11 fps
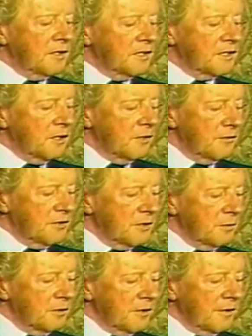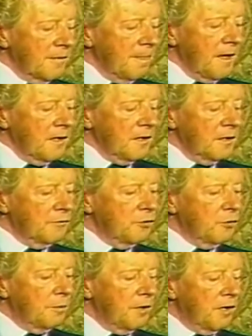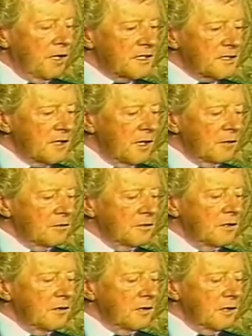to the surface of the body. And if you apply sound